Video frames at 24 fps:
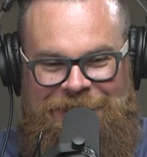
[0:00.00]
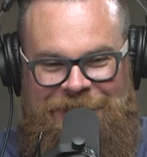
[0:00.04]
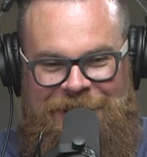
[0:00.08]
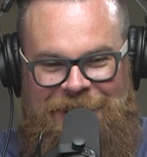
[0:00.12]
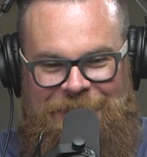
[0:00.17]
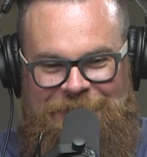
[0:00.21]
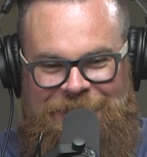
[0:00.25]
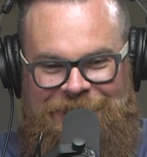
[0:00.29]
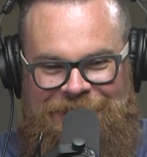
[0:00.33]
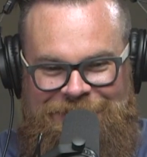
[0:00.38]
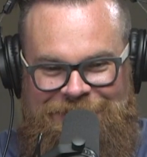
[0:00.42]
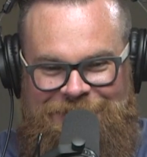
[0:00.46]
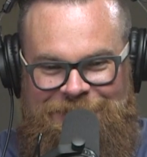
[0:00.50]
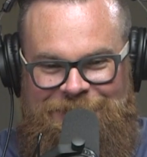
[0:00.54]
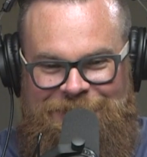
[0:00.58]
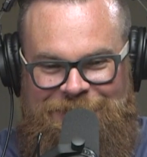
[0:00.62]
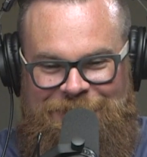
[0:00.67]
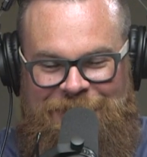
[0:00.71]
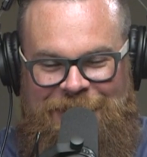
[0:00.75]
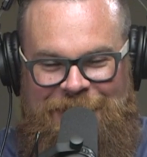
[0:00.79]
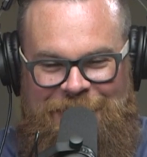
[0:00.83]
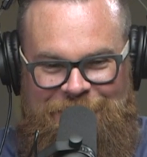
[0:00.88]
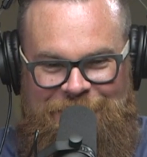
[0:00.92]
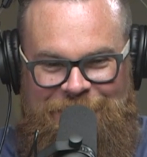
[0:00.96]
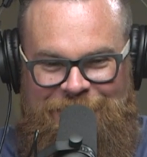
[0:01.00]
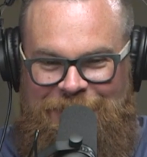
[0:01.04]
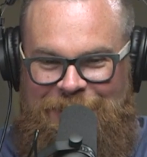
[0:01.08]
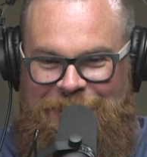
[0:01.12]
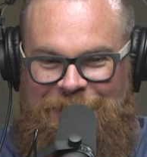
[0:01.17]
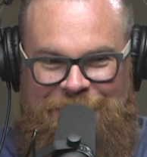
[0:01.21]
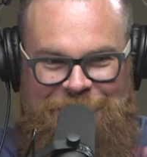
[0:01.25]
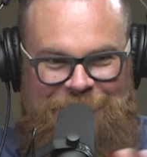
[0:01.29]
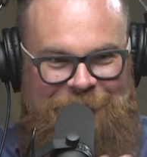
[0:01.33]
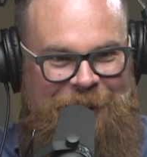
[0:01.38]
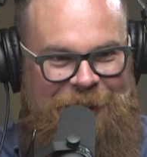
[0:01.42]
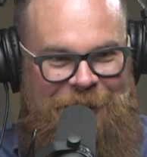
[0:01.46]
comment, and subscribe
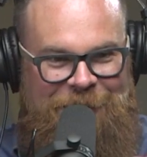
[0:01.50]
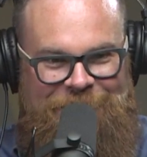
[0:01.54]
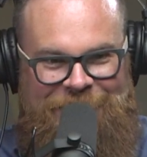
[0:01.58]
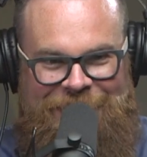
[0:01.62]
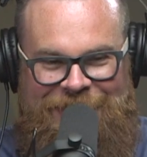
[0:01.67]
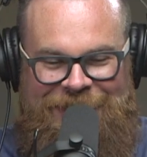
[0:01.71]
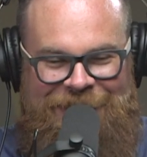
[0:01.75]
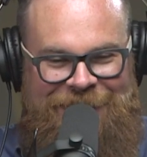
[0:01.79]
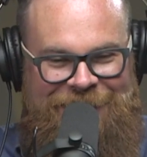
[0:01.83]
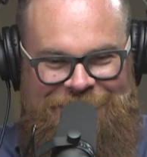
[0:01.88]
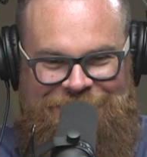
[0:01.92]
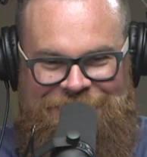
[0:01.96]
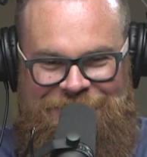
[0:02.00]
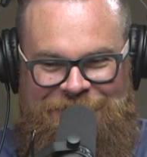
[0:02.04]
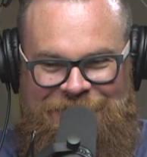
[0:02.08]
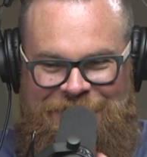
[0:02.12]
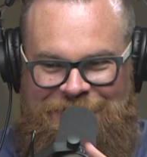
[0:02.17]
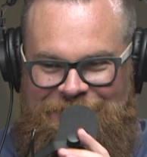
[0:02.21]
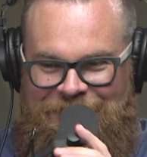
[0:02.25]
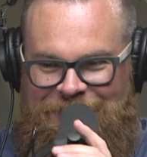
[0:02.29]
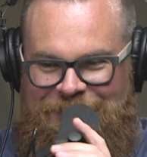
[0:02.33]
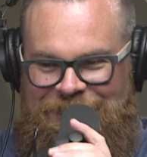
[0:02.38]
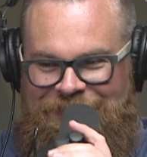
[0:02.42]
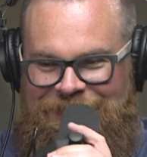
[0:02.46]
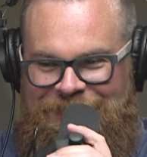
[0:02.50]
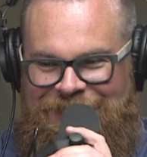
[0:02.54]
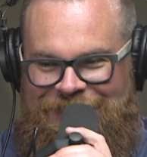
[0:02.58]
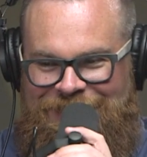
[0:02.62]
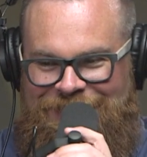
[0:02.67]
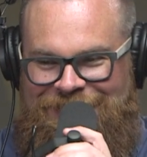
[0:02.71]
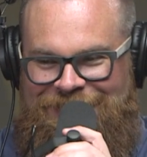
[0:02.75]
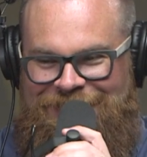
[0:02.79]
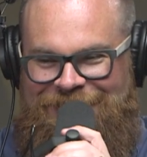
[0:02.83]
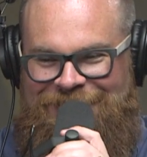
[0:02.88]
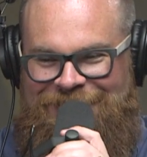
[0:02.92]
below. Oh my gosh, you'll get more of this